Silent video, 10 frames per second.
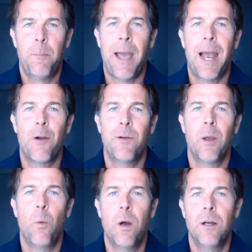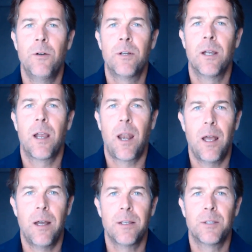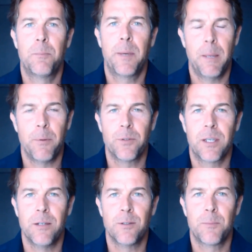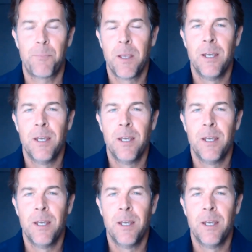powering world-class people skills.